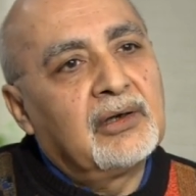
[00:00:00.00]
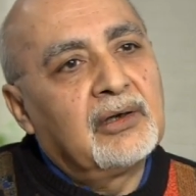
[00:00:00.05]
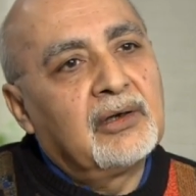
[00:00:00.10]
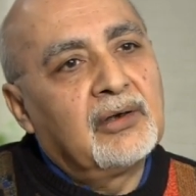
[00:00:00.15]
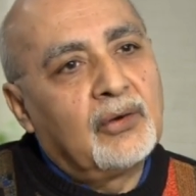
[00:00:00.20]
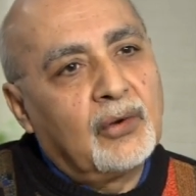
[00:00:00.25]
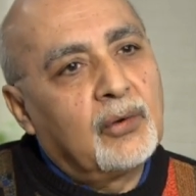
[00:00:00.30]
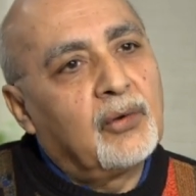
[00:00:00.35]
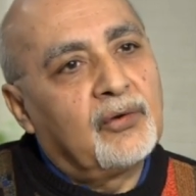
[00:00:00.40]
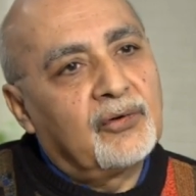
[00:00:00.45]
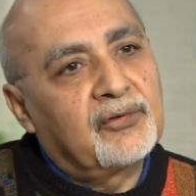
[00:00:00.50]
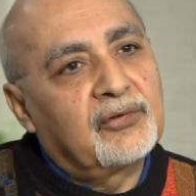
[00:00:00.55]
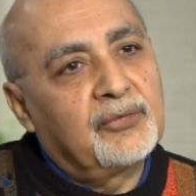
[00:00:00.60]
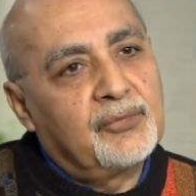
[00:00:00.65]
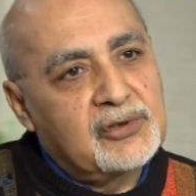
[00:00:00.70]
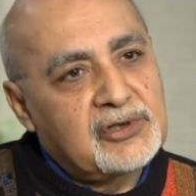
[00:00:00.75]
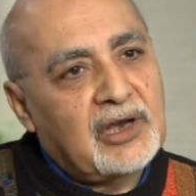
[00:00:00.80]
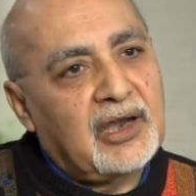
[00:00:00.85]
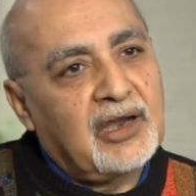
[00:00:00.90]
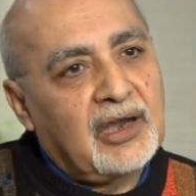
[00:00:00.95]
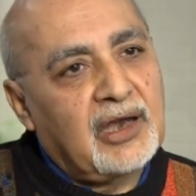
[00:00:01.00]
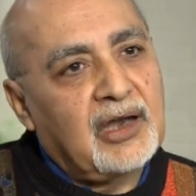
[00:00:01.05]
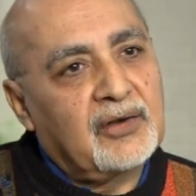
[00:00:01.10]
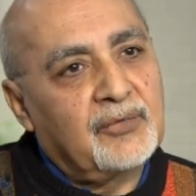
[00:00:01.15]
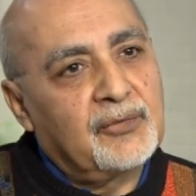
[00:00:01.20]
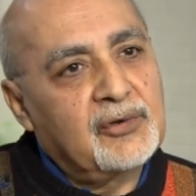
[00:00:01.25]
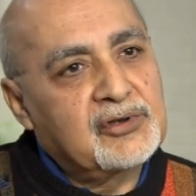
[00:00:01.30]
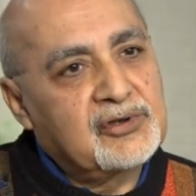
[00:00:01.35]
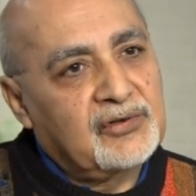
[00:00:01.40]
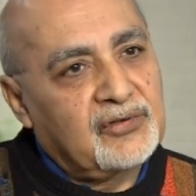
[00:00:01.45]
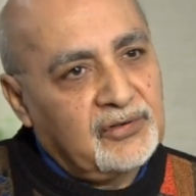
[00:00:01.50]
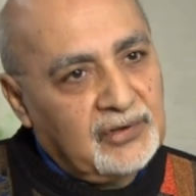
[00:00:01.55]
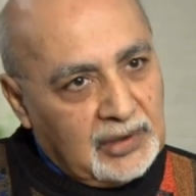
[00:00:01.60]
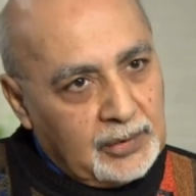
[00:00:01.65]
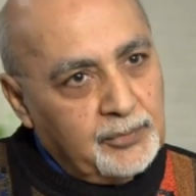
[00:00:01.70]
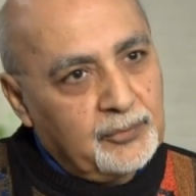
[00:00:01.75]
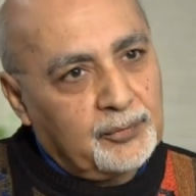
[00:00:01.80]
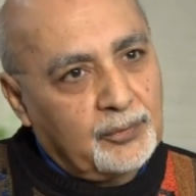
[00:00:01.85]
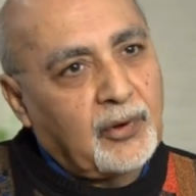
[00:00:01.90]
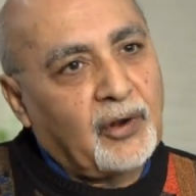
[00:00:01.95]
goals which I have, which
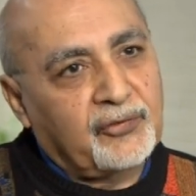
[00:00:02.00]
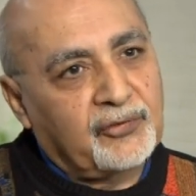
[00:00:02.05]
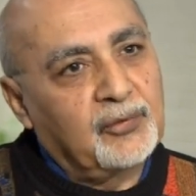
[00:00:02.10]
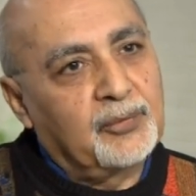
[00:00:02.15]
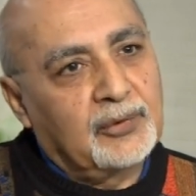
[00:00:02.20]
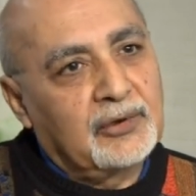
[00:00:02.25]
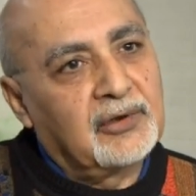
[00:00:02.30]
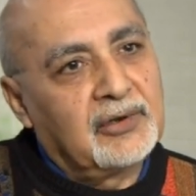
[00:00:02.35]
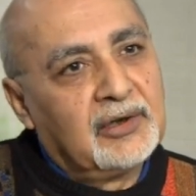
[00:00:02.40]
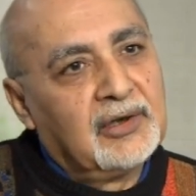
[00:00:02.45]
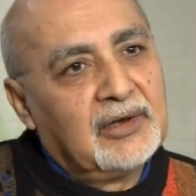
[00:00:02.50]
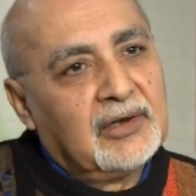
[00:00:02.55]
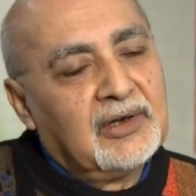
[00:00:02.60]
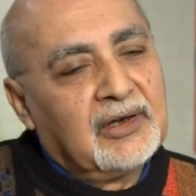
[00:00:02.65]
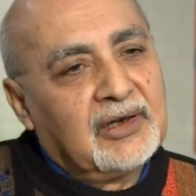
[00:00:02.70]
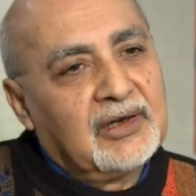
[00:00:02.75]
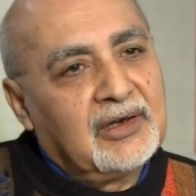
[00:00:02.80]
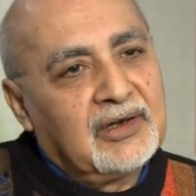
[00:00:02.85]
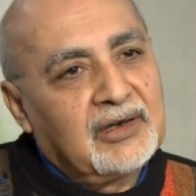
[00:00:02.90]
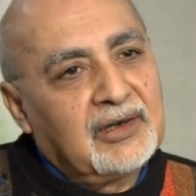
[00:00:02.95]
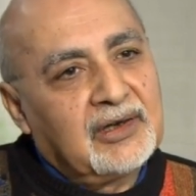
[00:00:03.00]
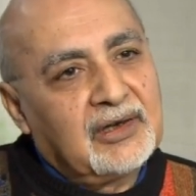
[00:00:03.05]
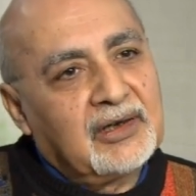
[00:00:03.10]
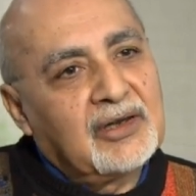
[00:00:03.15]
seem possible and